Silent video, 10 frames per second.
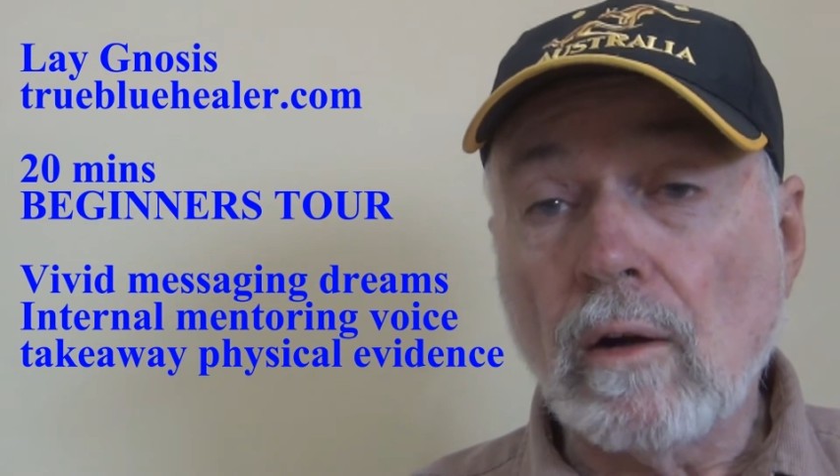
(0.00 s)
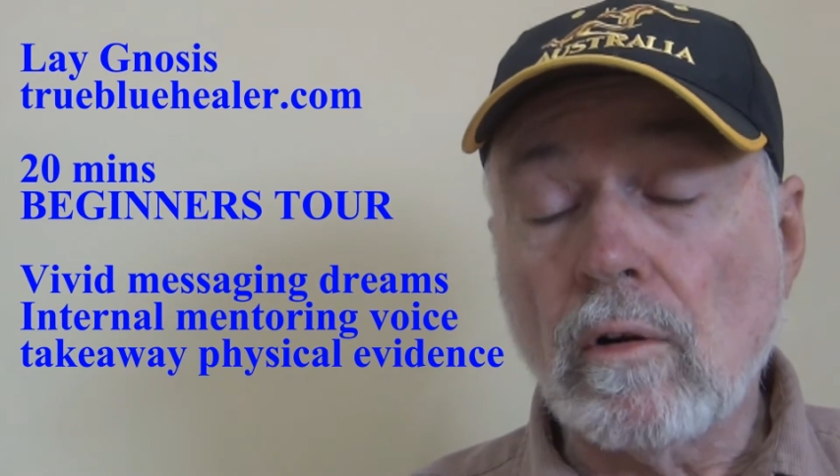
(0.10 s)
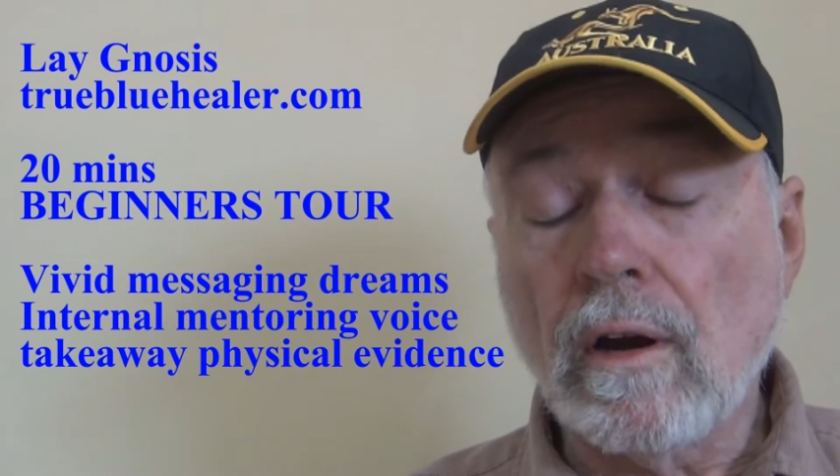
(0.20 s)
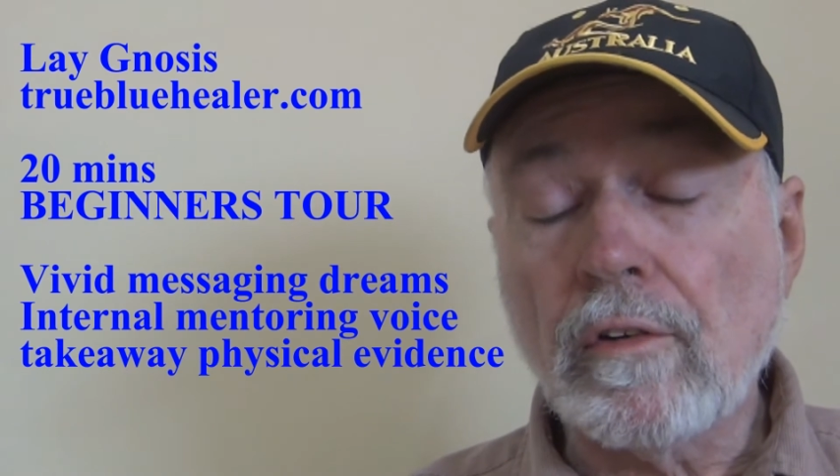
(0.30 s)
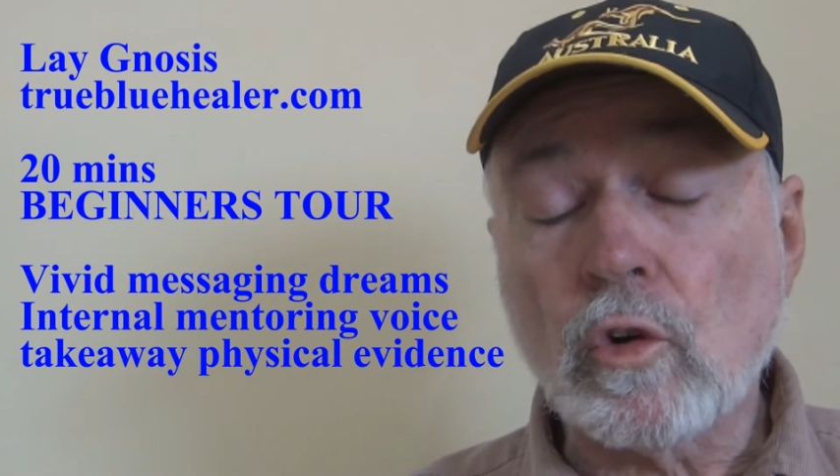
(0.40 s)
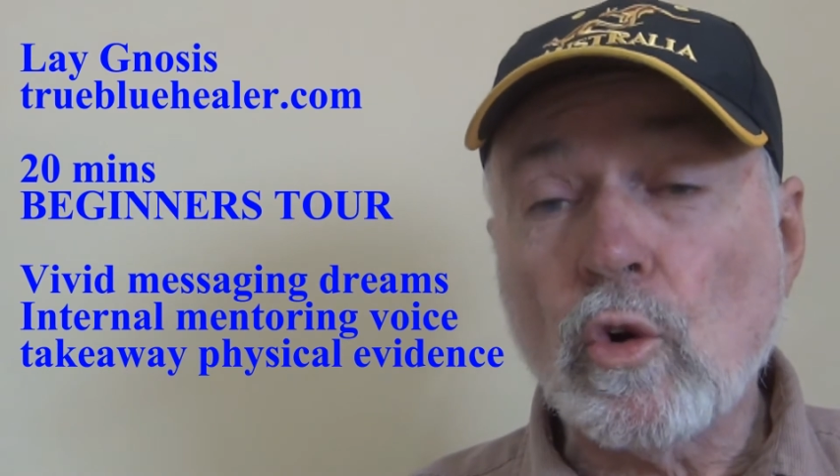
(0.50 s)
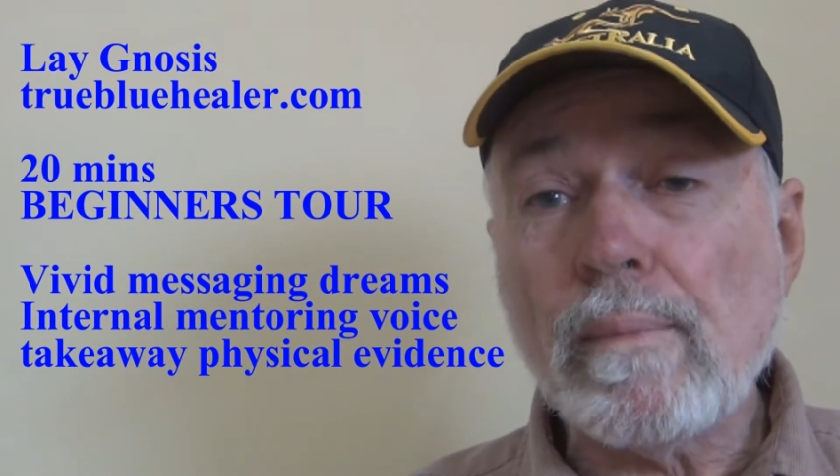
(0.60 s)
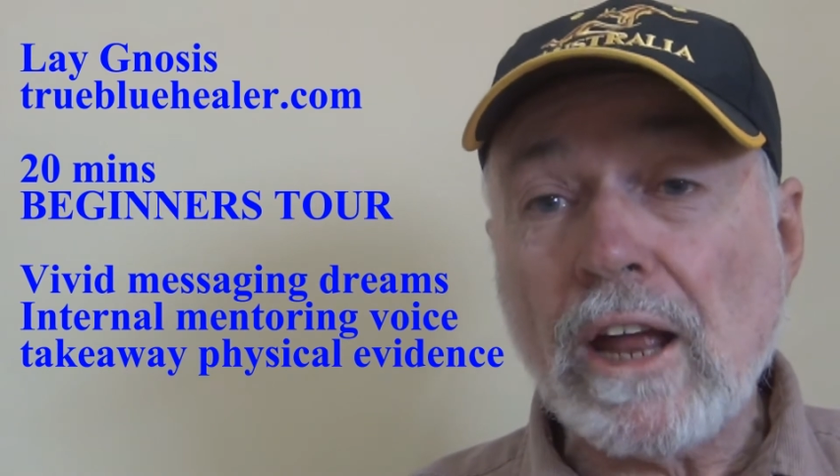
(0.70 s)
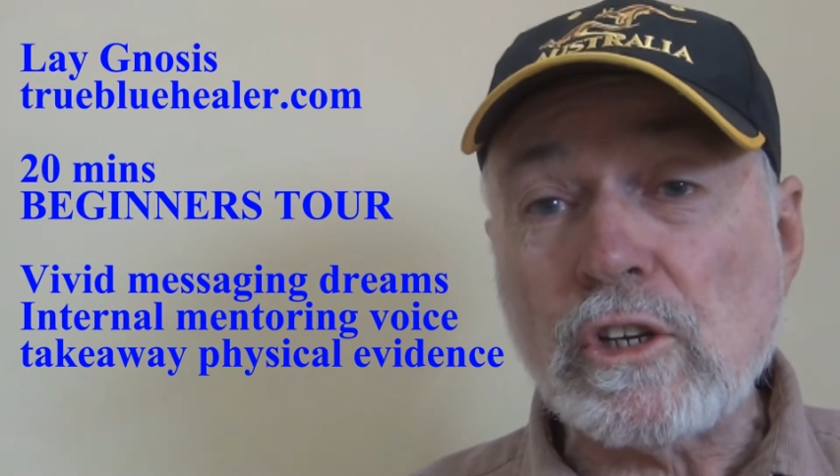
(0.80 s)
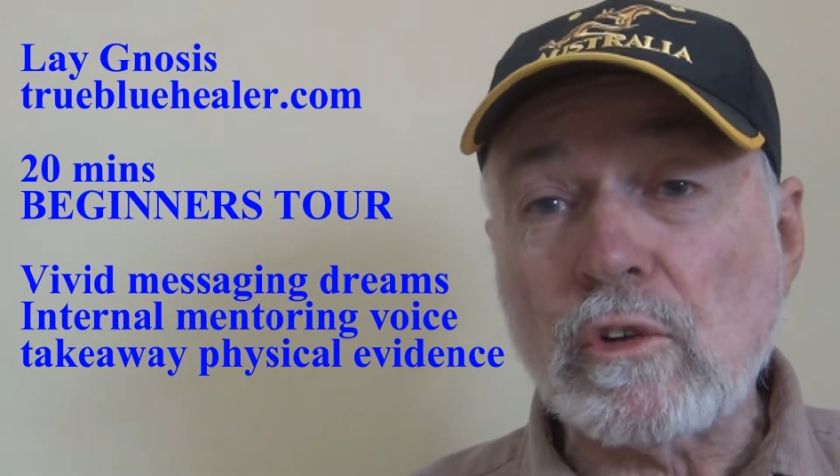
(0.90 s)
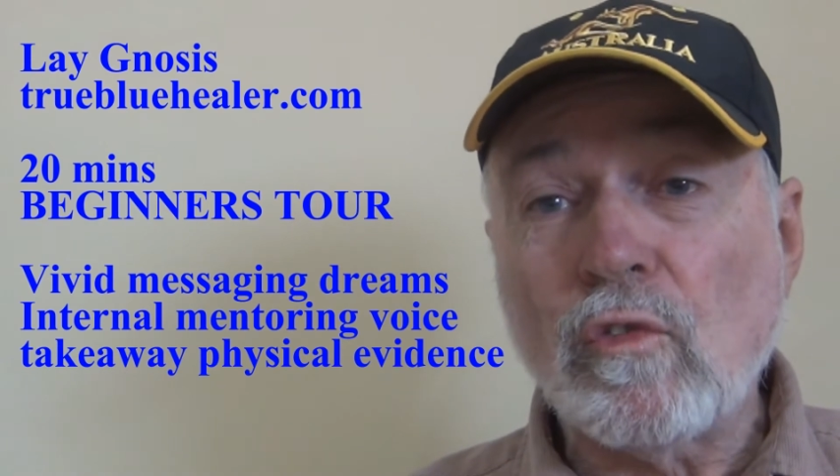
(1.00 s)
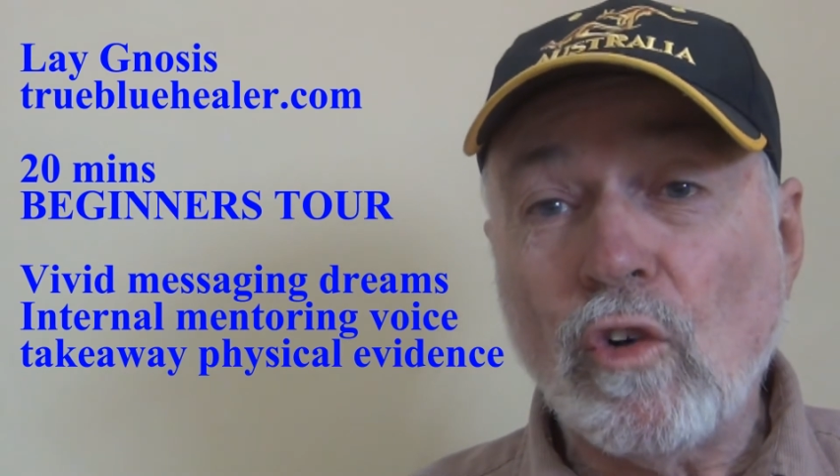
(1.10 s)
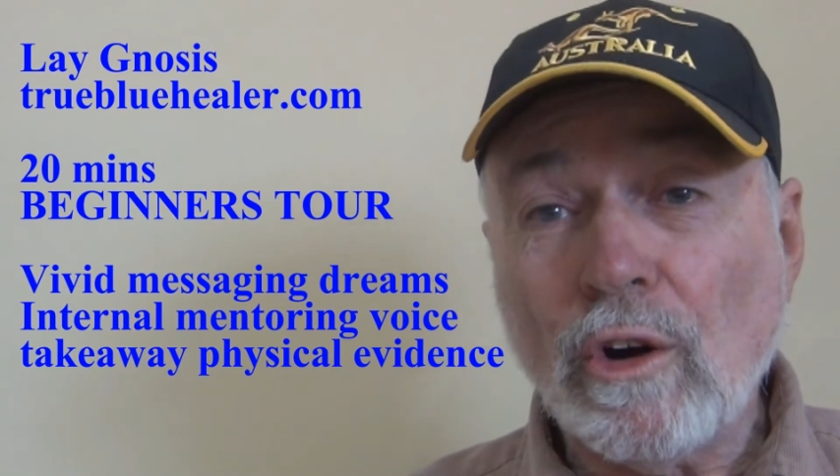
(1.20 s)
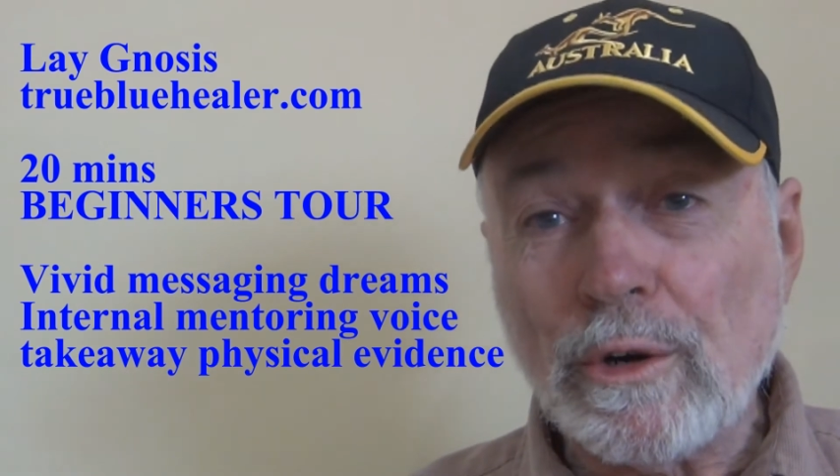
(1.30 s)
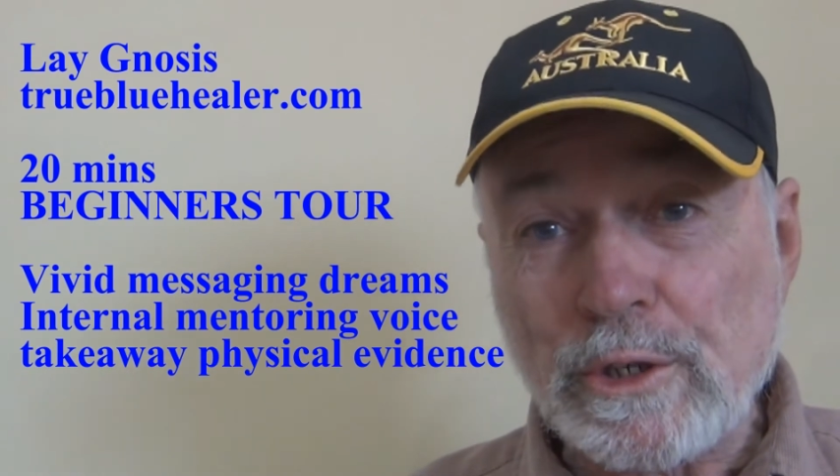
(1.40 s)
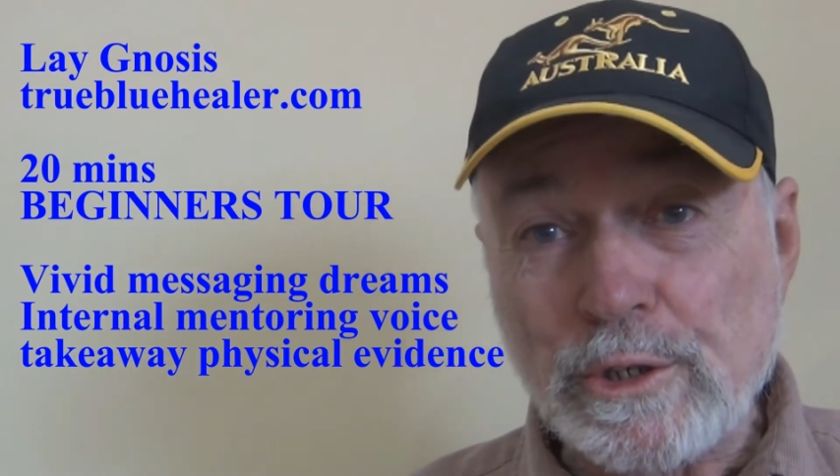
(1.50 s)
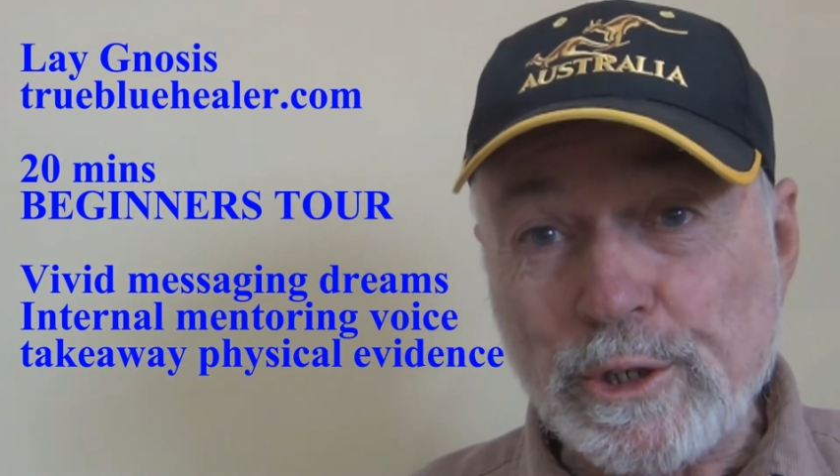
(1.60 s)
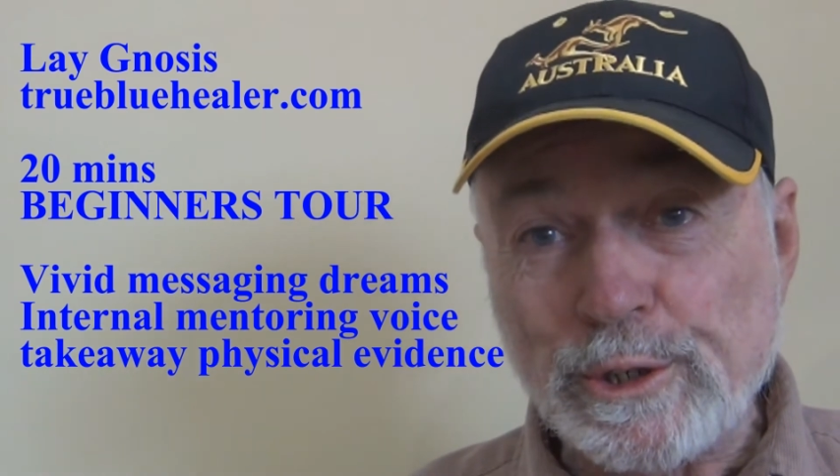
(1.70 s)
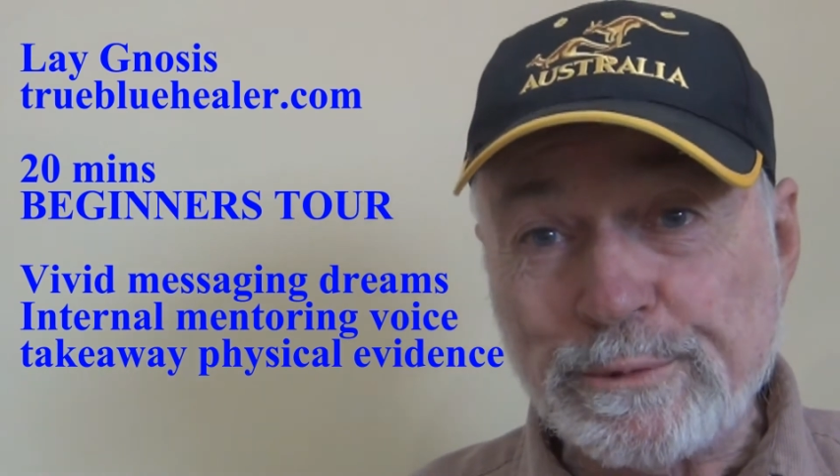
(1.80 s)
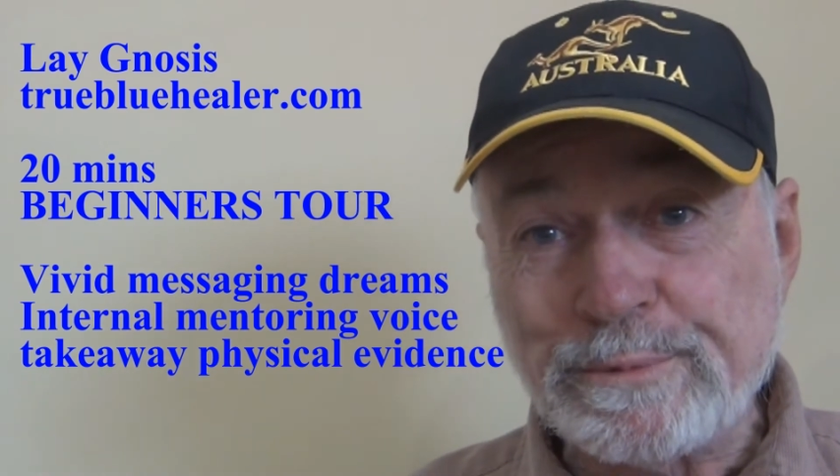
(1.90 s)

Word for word: ride through a magic forest.